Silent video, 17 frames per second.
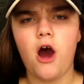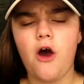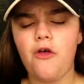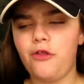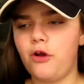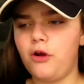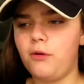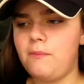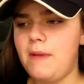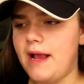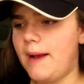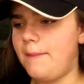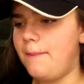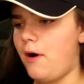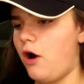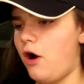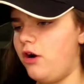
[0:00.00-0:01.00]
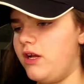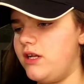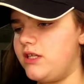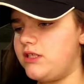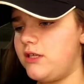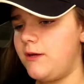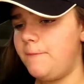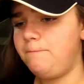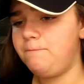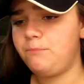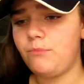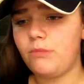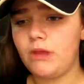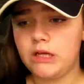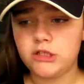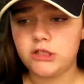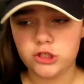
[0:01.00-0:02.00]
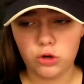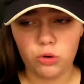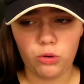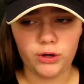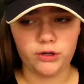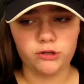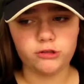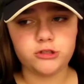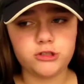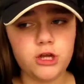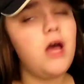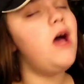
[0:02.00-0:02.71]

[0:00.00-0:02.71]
other makeup artists tutorials.